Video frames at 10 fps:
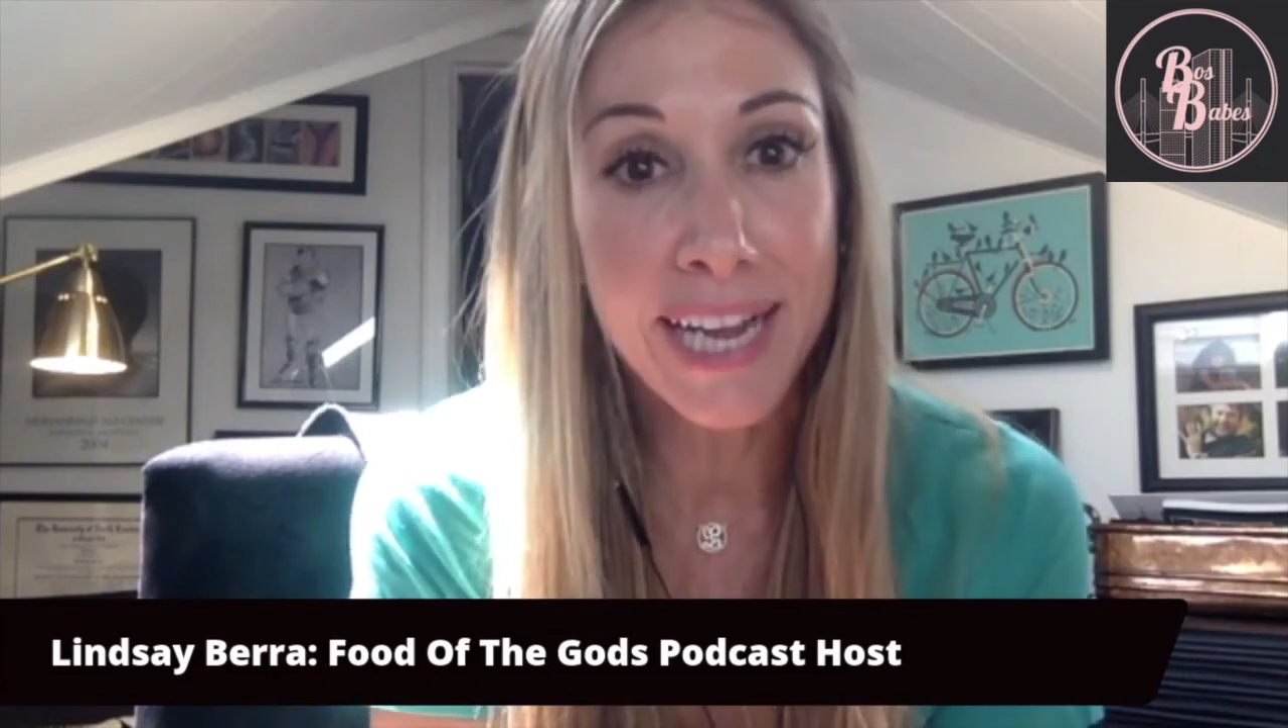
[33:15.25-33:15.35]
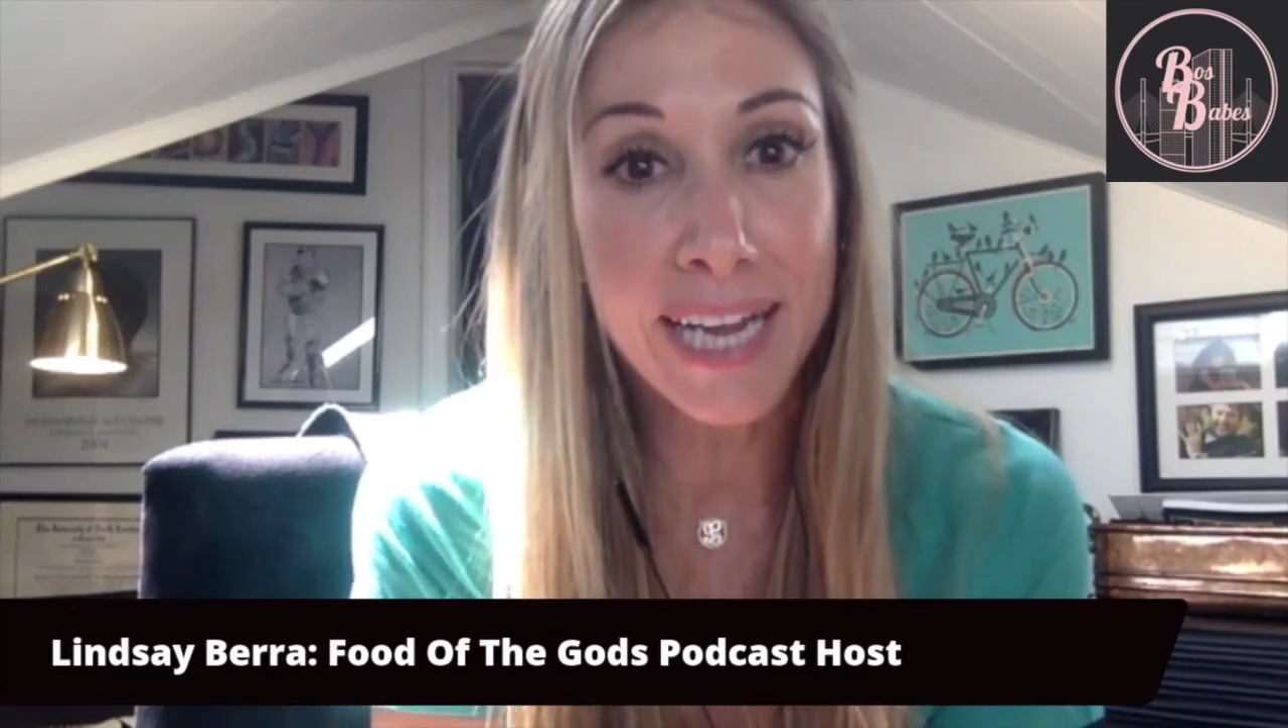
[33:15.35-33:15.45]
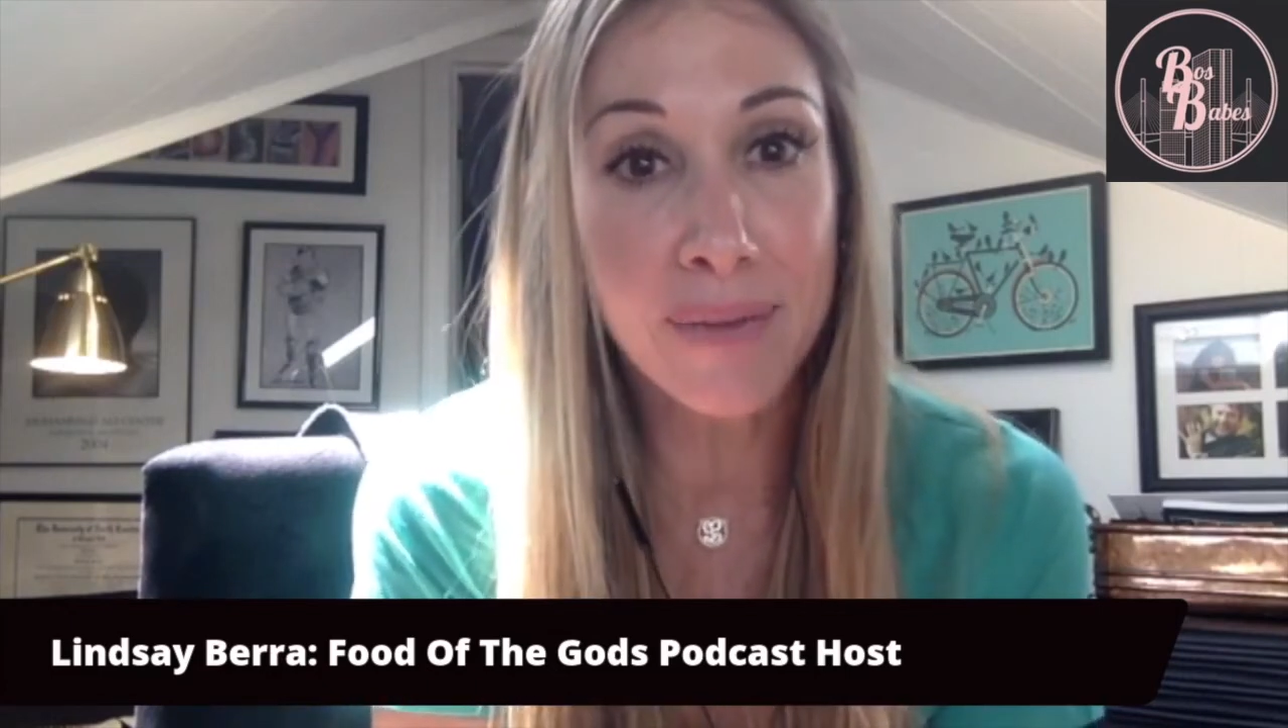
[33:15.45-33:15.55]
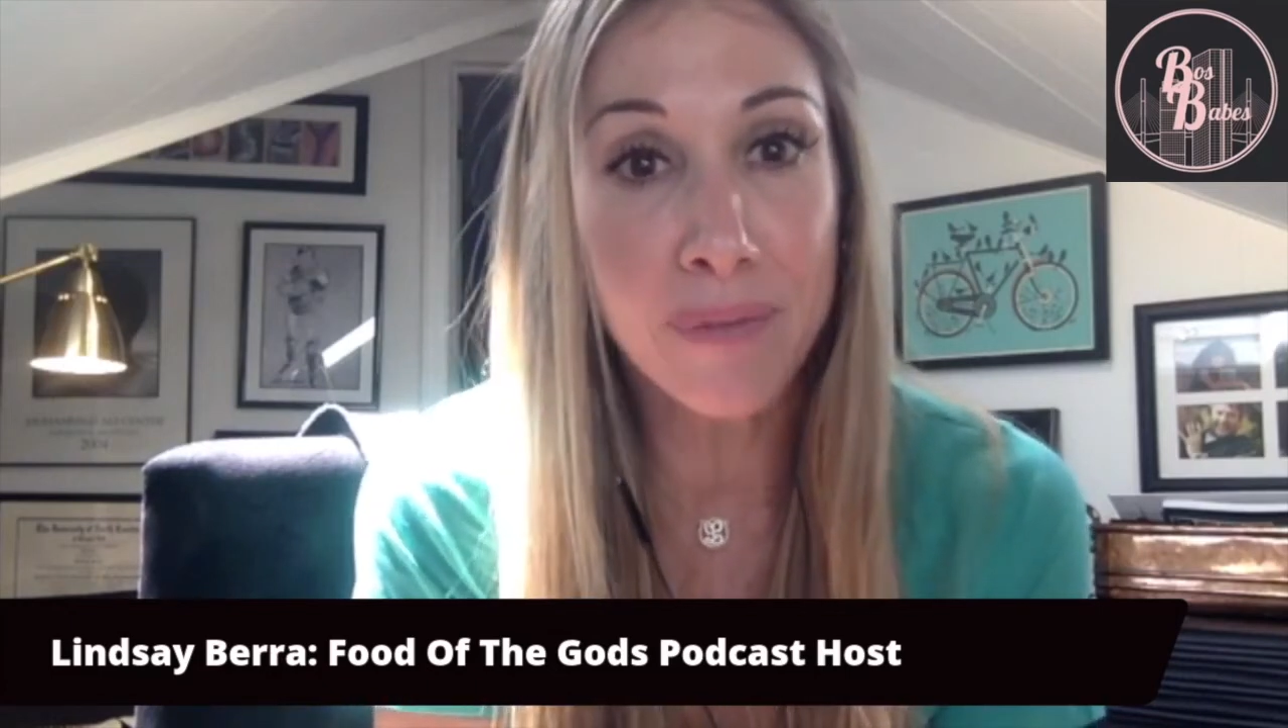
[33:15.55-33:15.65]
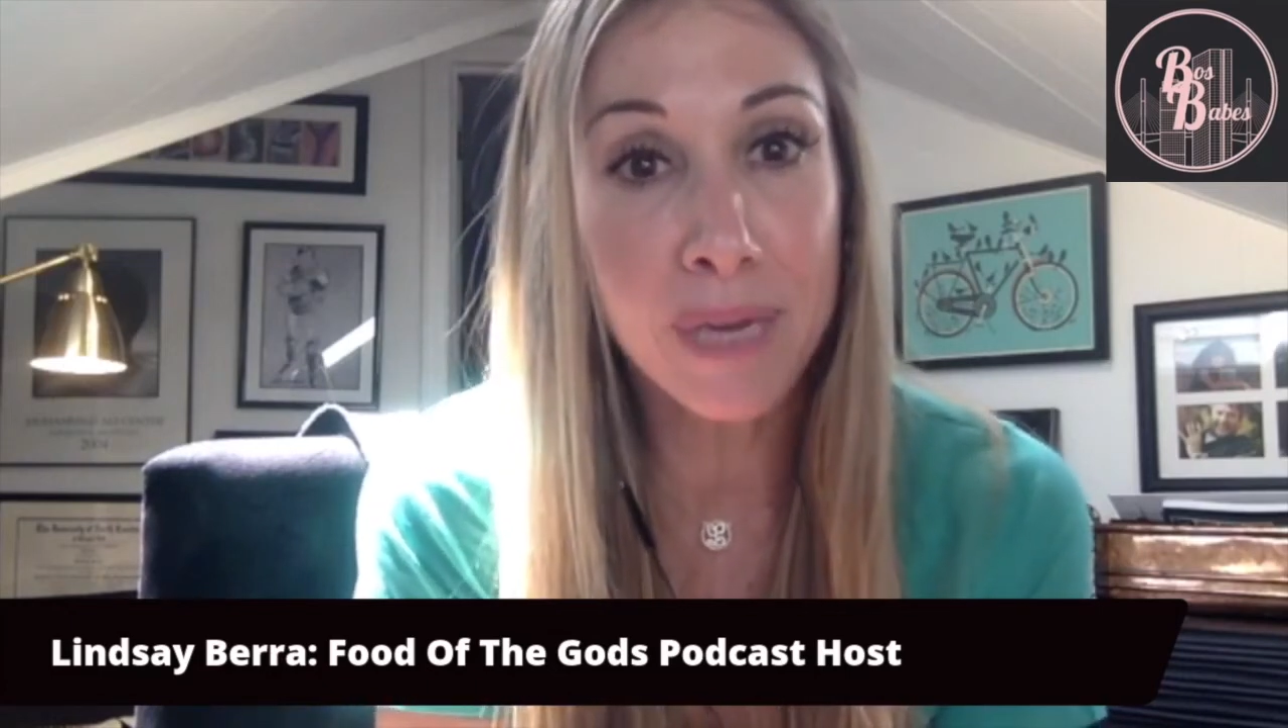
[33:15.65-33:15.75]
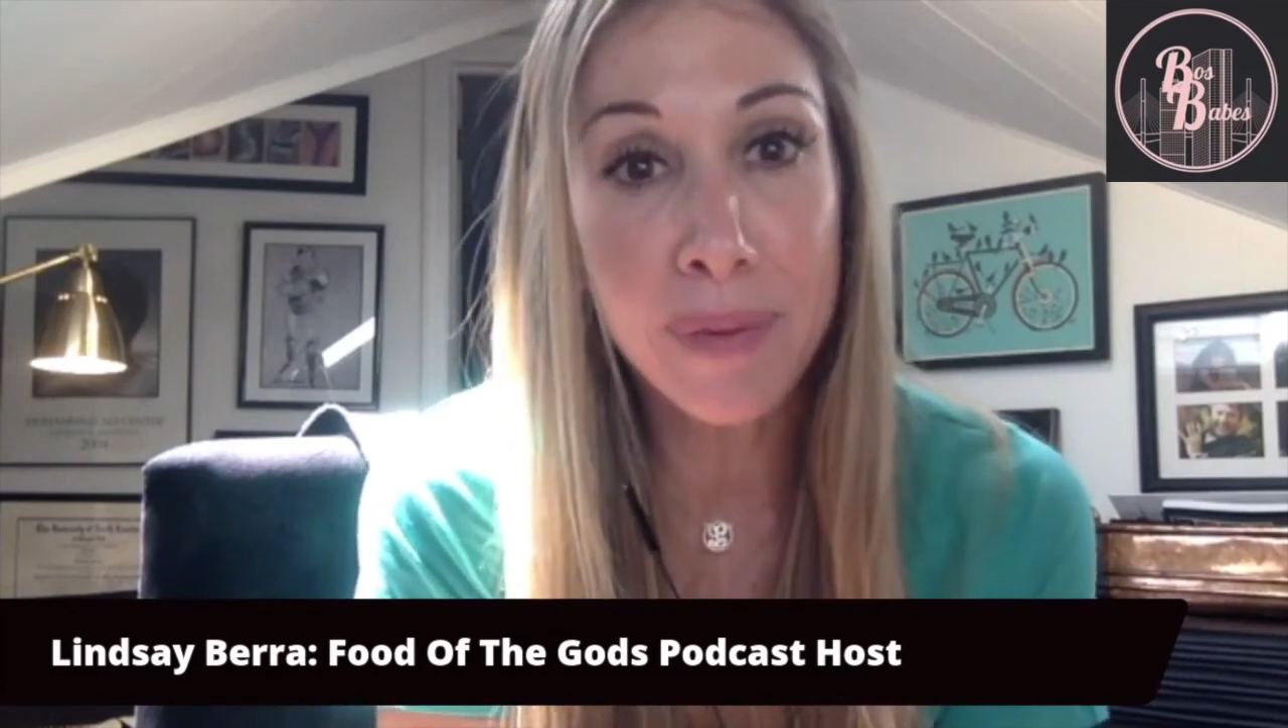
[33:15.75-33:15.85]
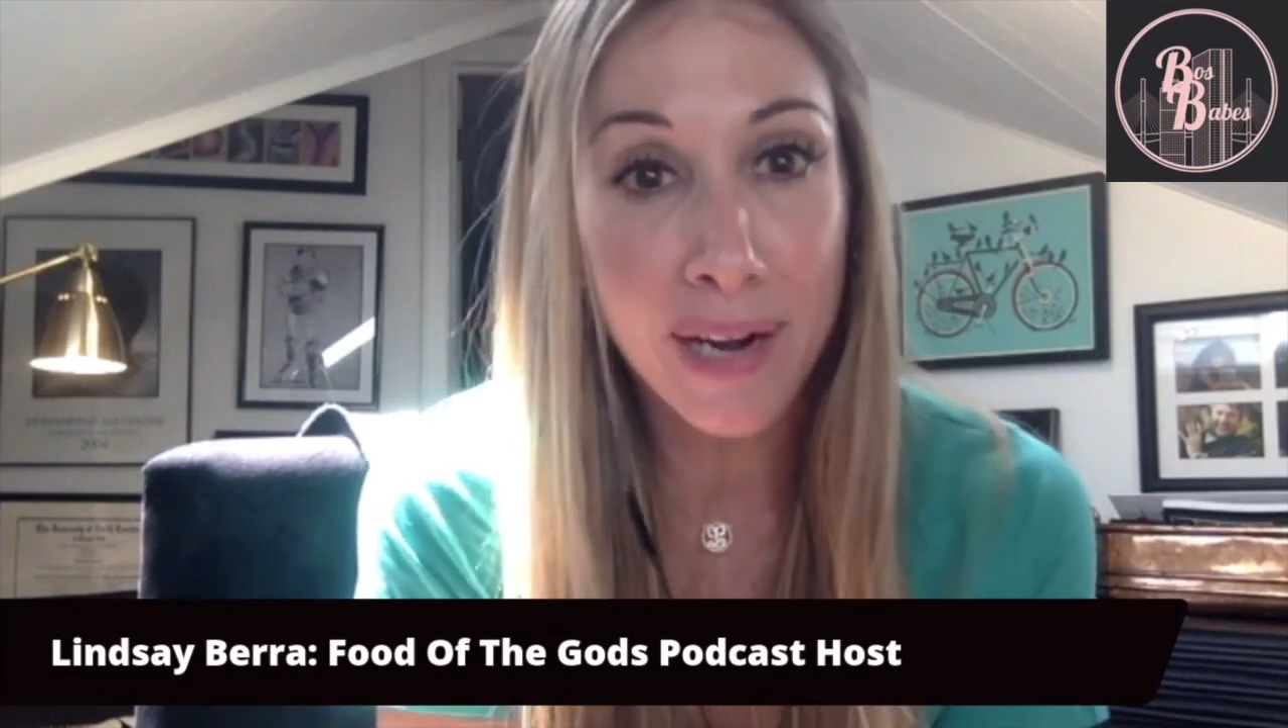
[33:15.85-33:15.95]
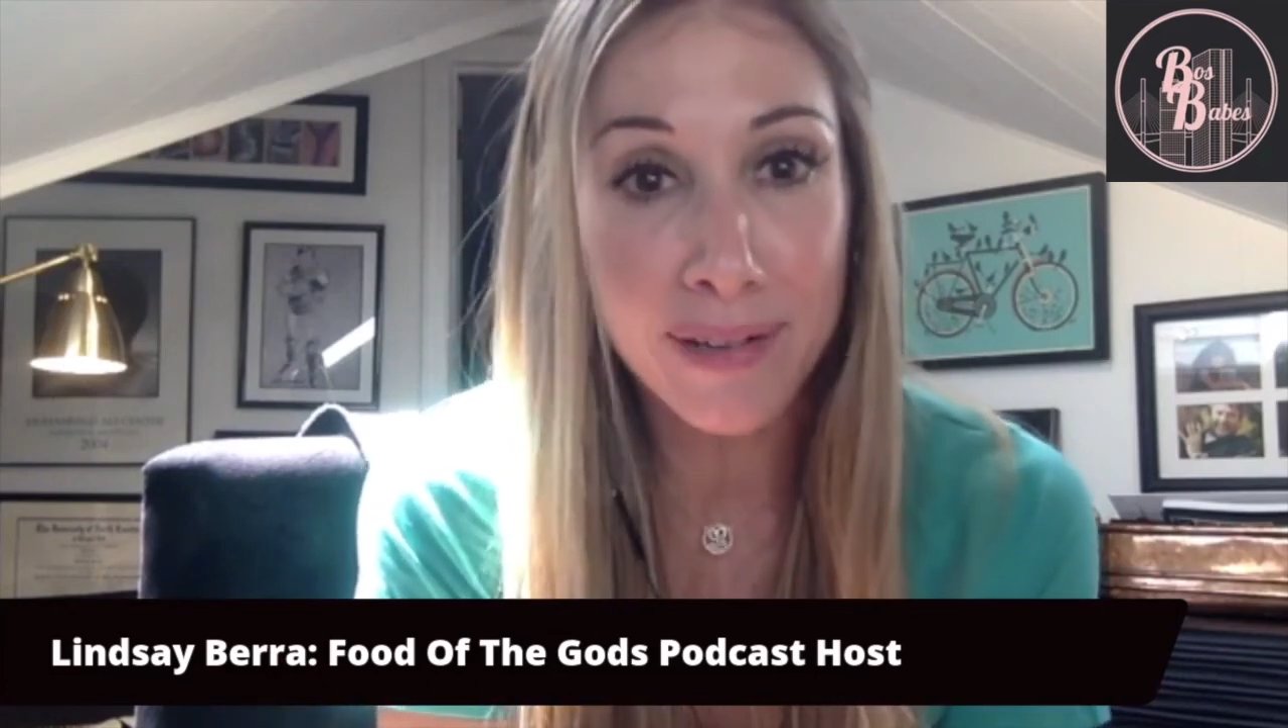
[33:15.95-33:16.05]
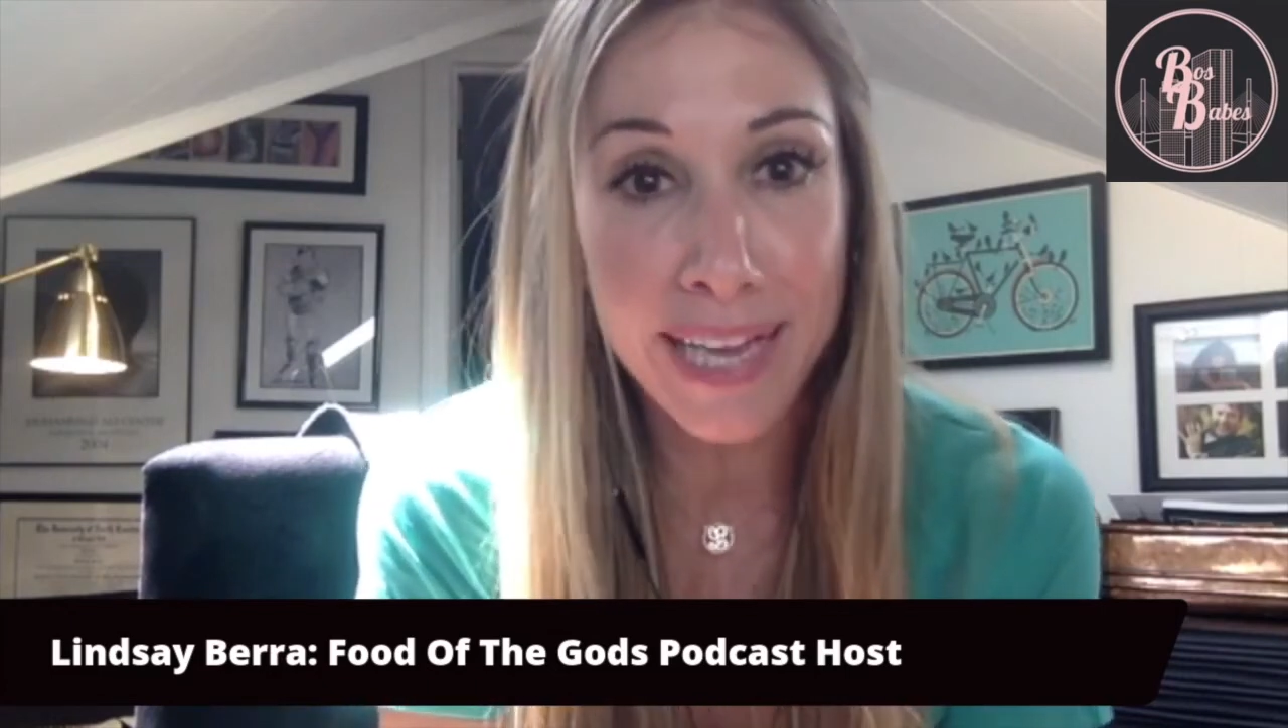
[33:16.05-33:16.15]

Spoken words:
in Big Bear